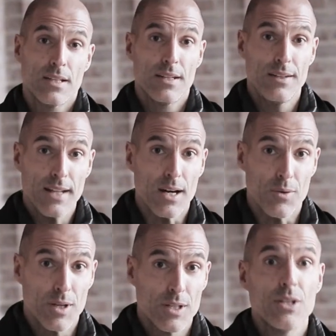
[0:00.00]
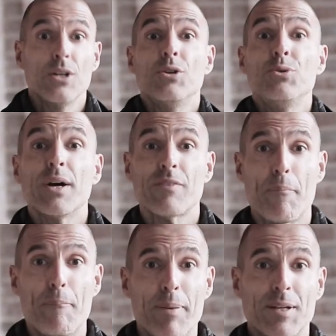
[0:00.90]
Now, you have a
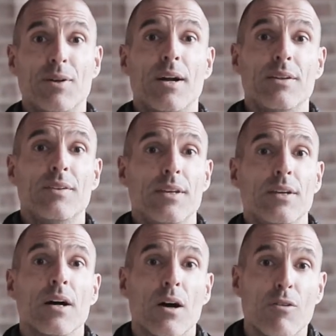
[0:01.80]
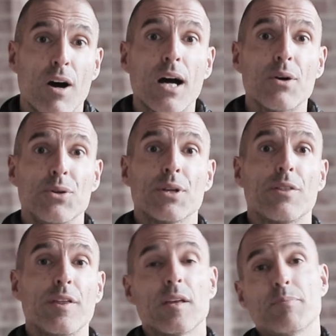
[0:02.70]
better idea of how you can
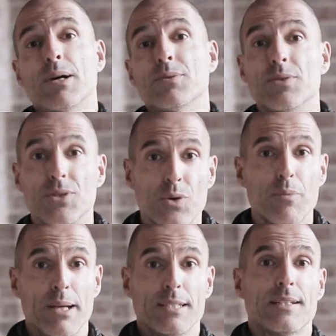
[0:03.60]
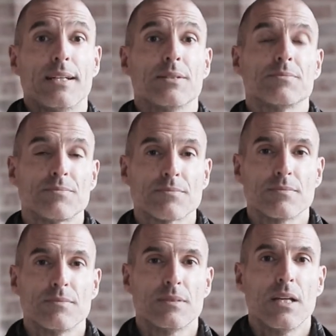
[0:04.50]
think about your baseline
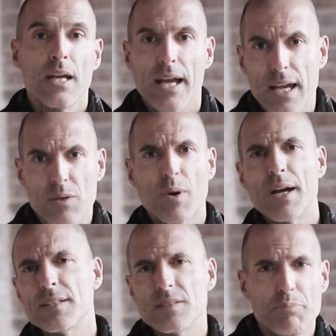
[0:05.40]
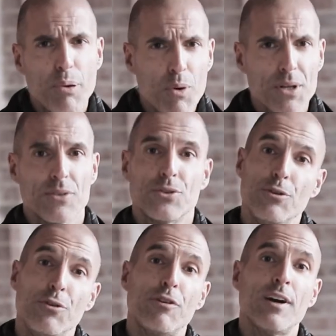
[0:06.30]
and why it's important to
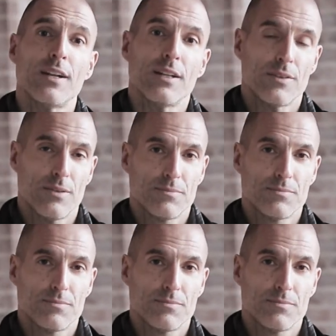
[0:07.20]
define it.